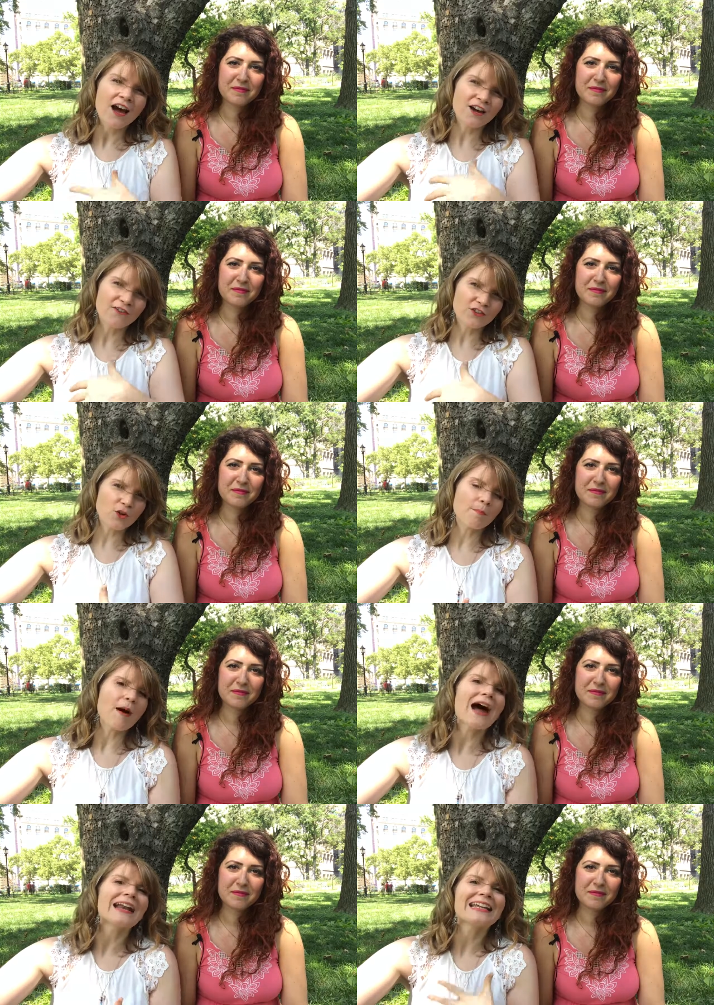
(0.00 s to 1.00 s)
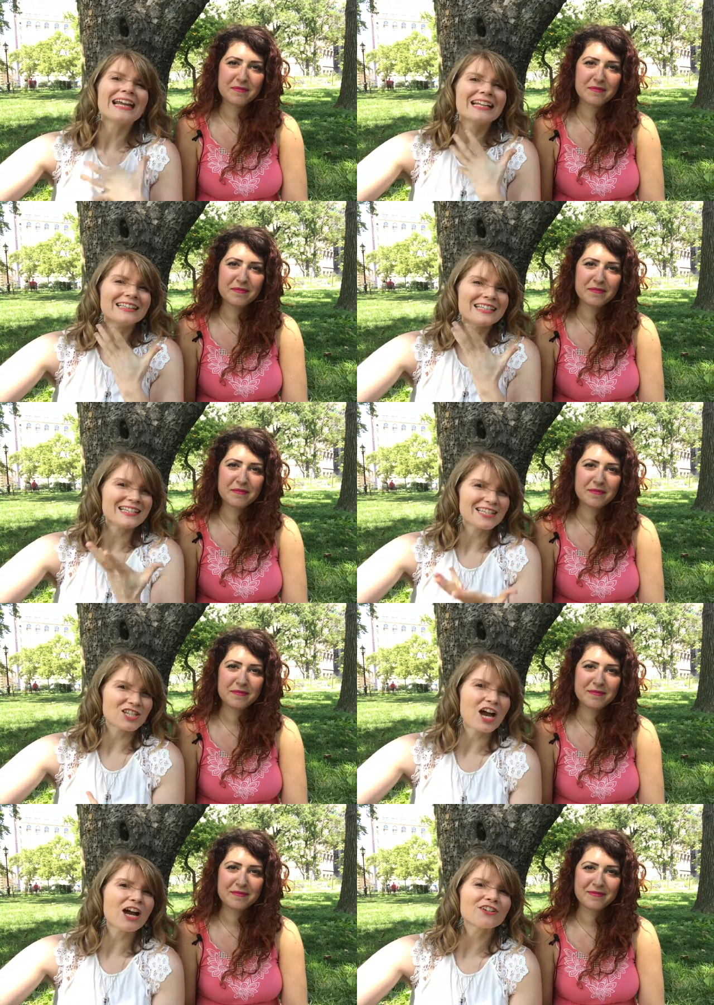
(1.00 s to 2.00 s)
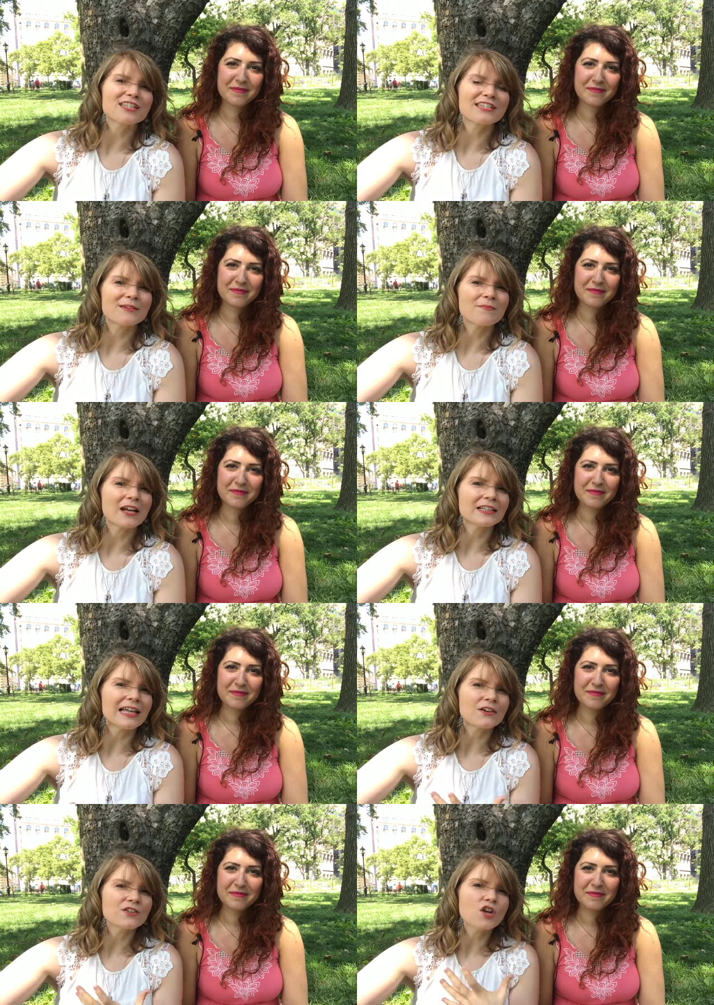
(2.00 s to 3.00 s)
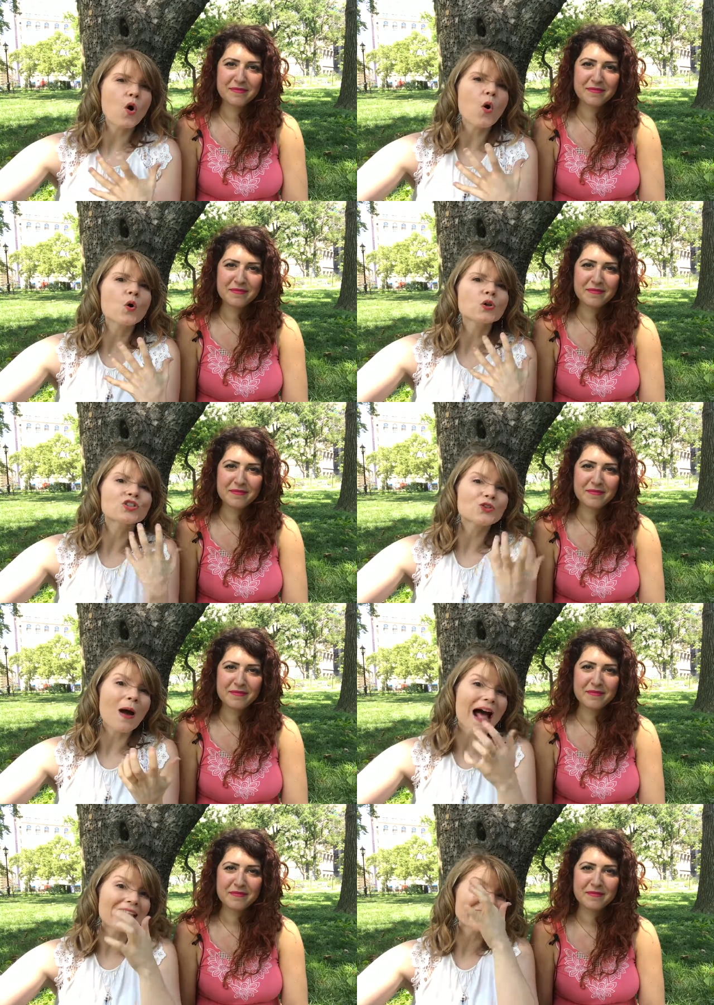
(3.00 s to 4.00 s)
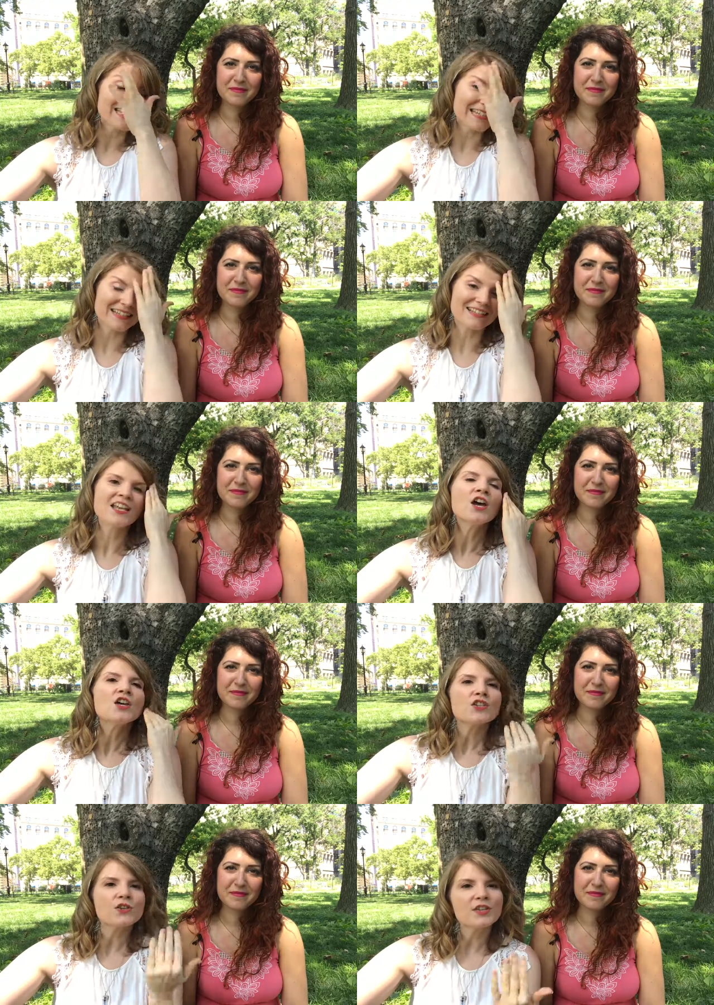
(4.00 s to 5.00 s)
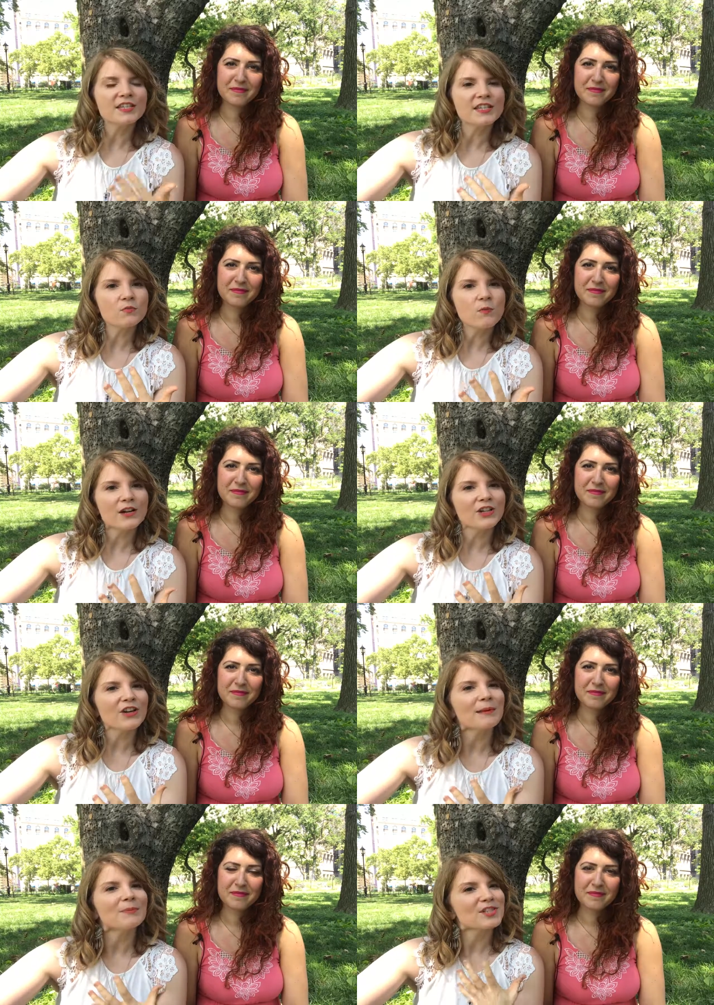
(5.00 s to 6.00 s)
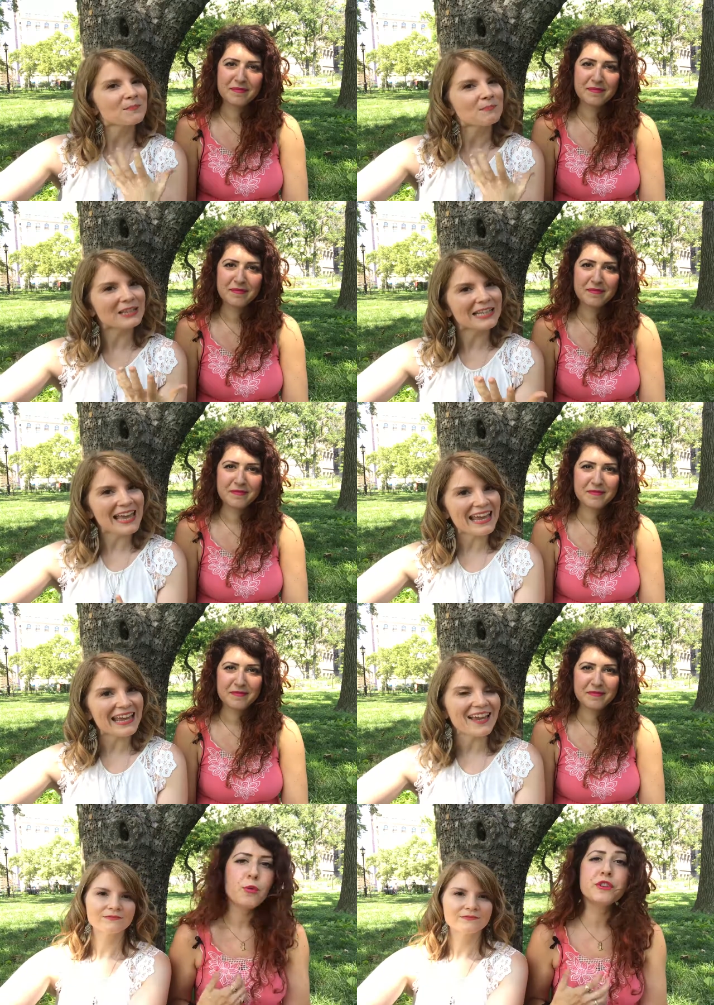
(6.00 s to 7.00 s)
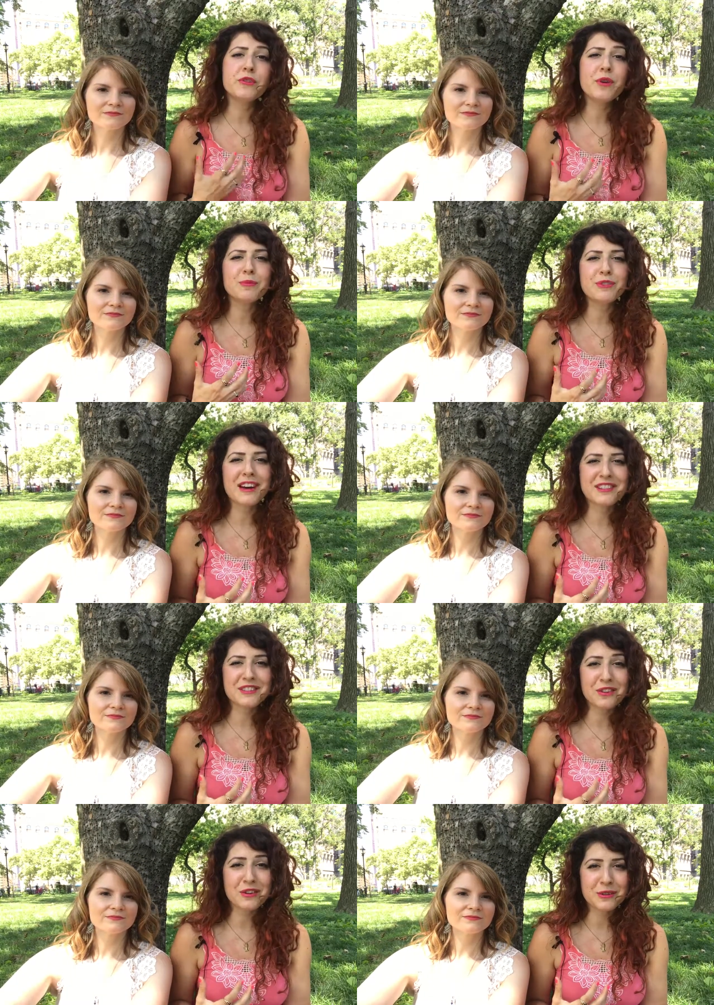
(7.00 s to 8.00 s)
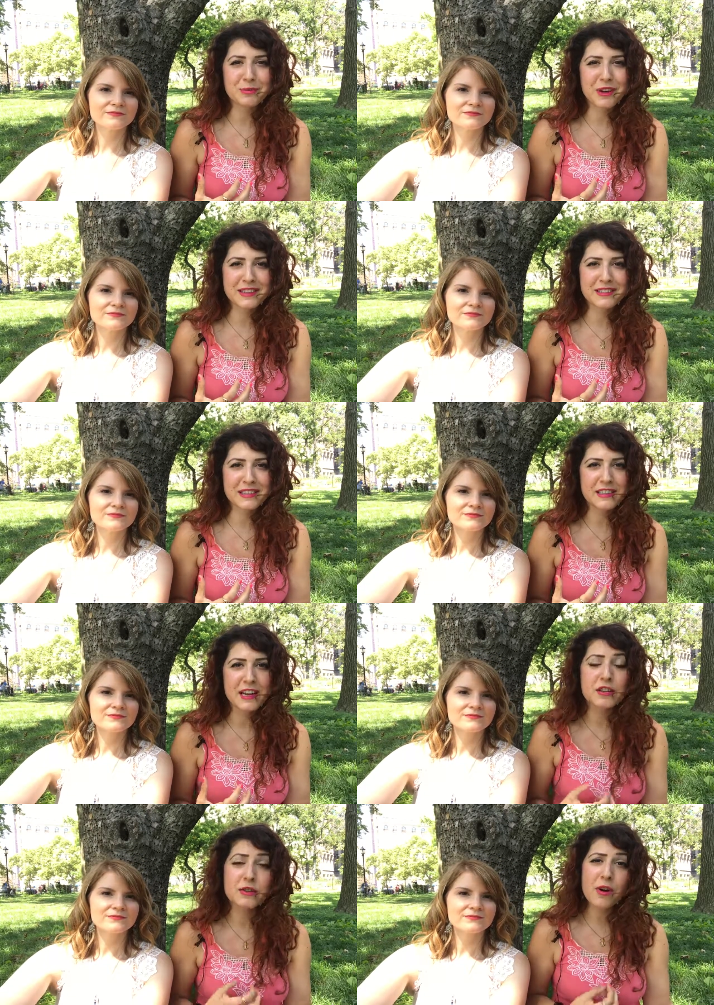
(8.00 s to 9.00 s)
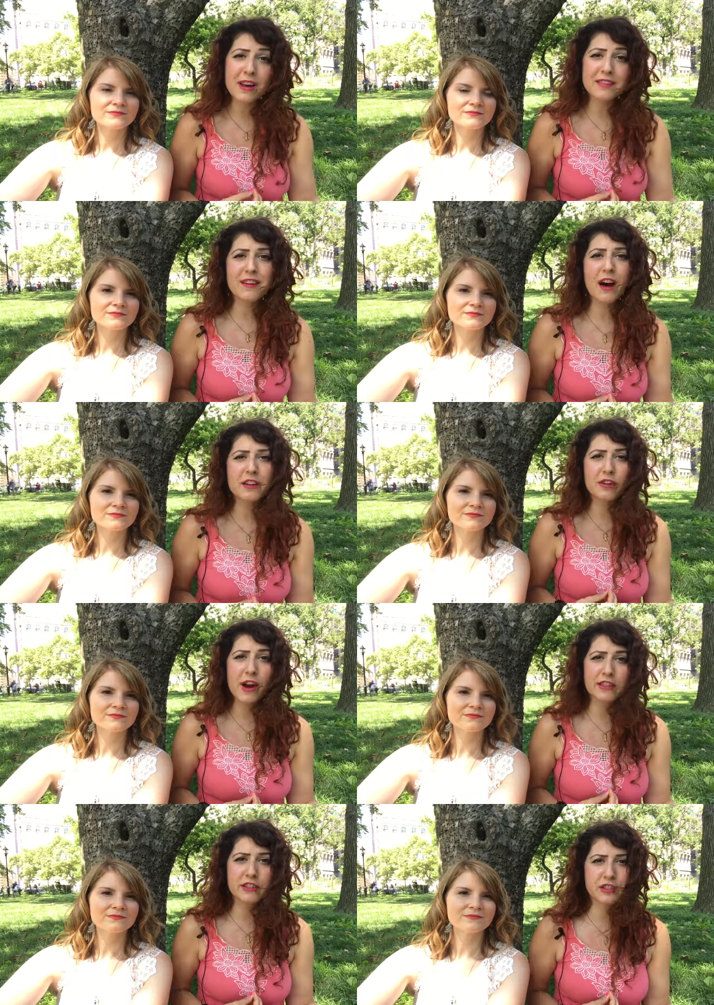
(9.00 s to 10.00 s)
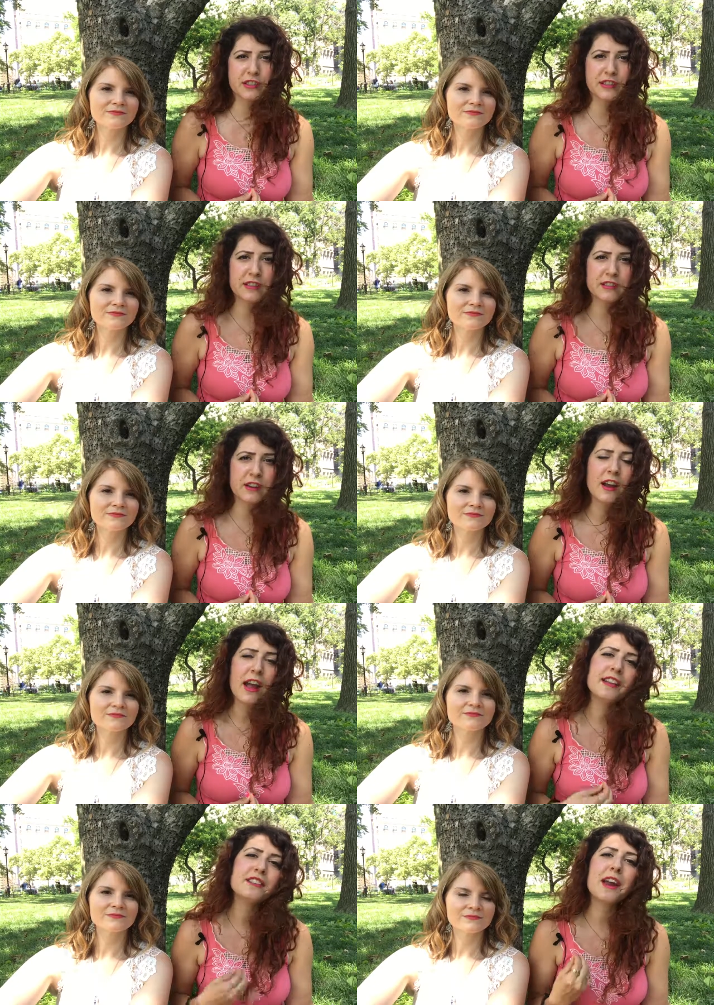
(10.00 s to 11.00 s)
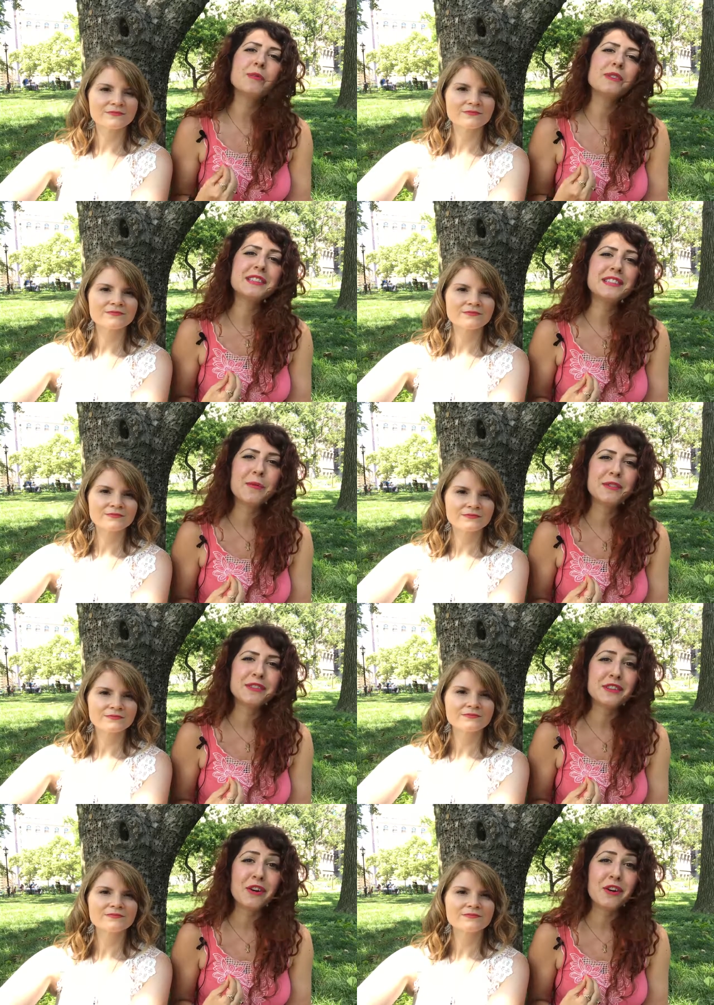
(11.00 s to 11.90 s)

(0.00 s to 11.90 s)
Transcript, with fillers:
Speaker 1: of your body and the chakra system that allows you to hold dualities. So this is where you're able
Speaker 2: to play. When you unblock the solar plexus, you unlock your energy center and you're able to step into